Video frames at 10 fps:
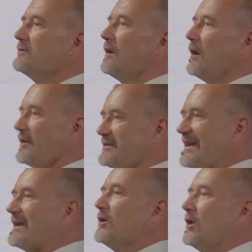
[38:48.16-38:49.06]
on a
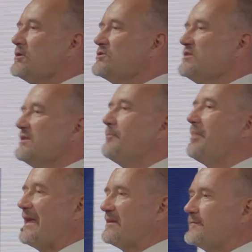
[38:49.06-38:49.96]
technology and a
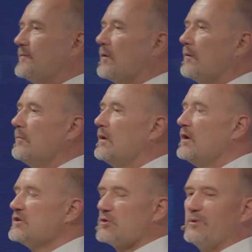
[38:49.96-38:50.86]
platform
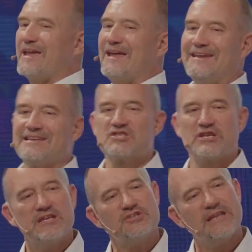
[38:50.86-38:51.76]
so we can
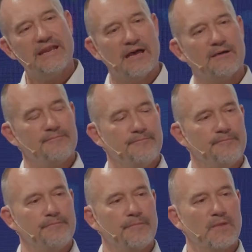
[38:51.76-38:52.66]
exchange data.
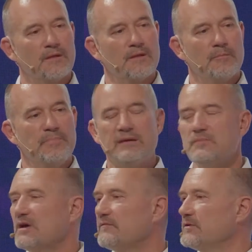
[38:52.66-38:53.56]

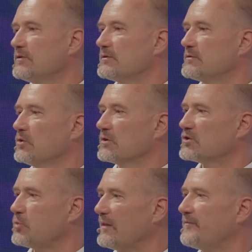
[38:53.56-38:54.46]
BMW took
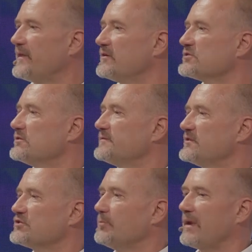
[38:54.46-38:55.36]
12,000 of their
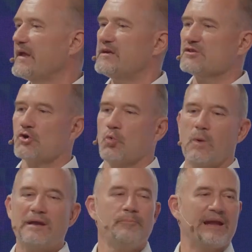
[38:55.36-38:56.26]
suppliers on
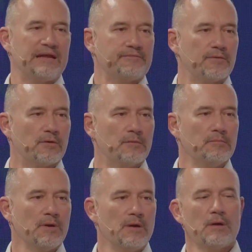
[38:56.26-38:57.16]
one platform
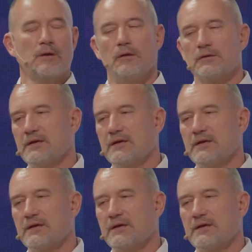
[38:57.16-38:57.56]
called